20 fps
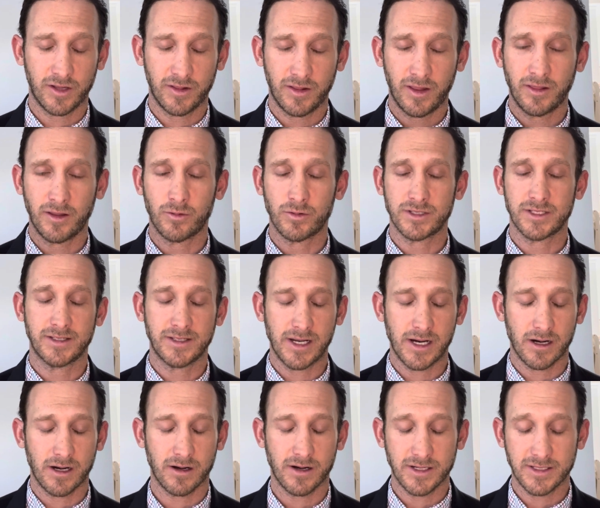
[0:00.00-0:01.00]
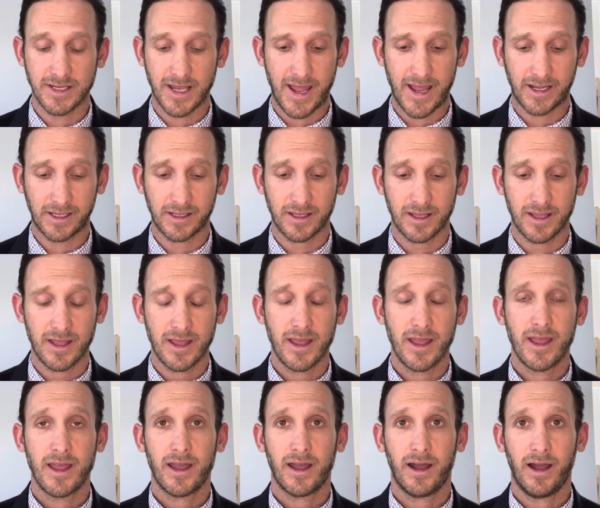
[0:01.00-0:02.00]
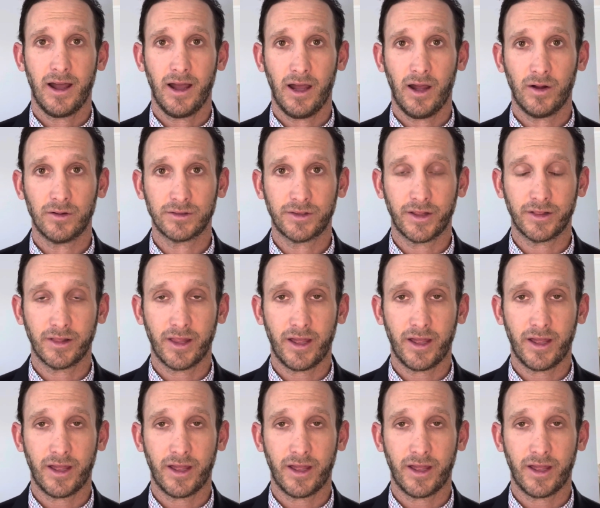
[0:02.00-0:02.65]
And then there was a terror attack that